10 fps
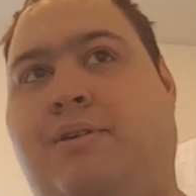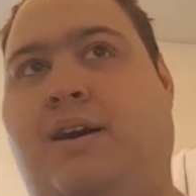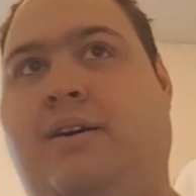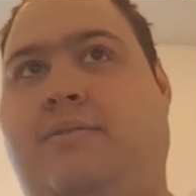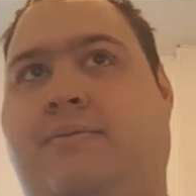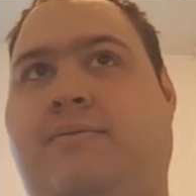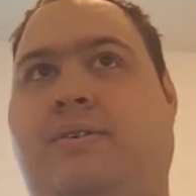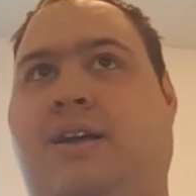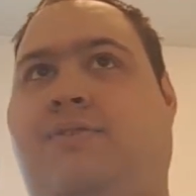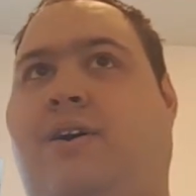But
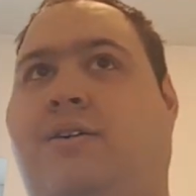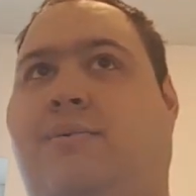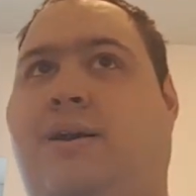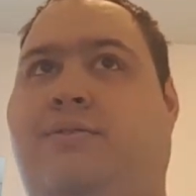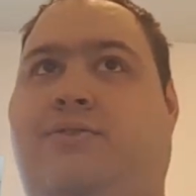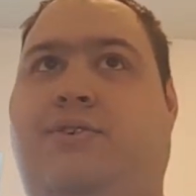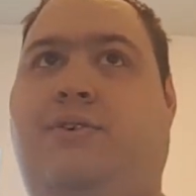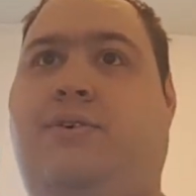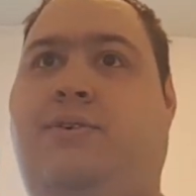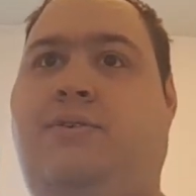if I went
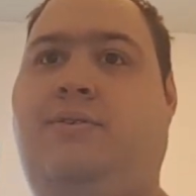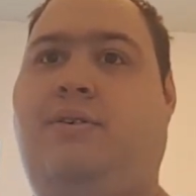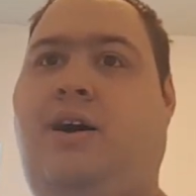for